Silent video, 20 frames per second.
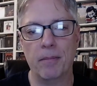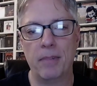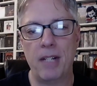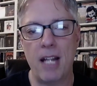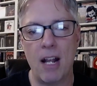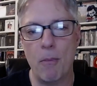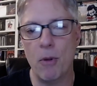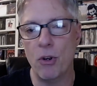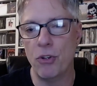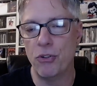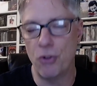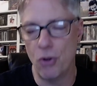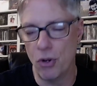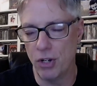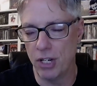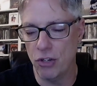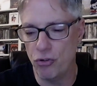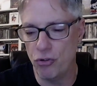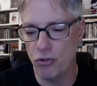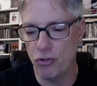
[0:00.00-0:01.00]
Cowboy Song
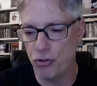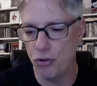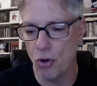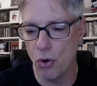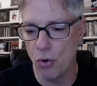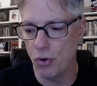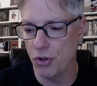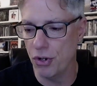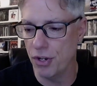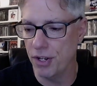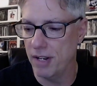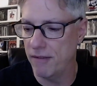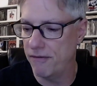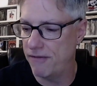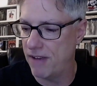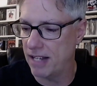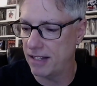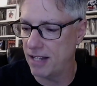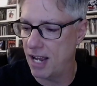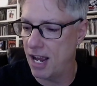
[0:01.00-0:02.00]
is so good. In
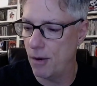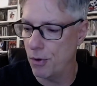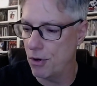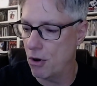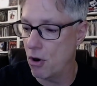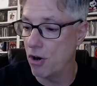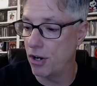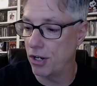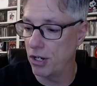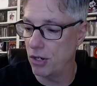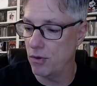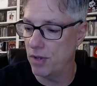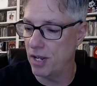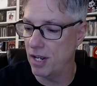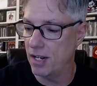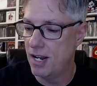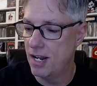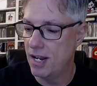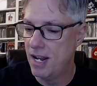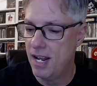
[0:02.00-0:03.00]
fact, I would argue
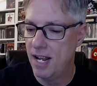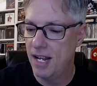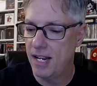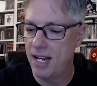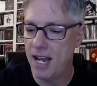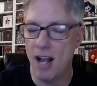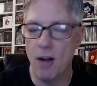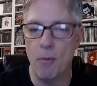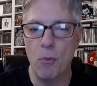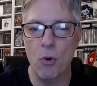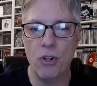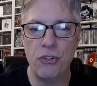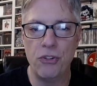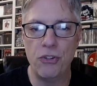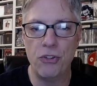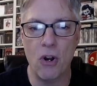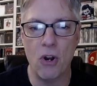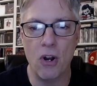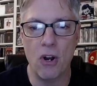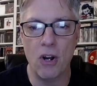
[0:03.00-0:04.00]
that Cowboy
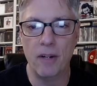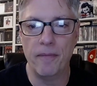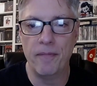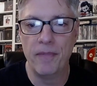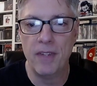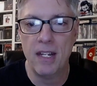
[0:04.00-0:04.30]
Song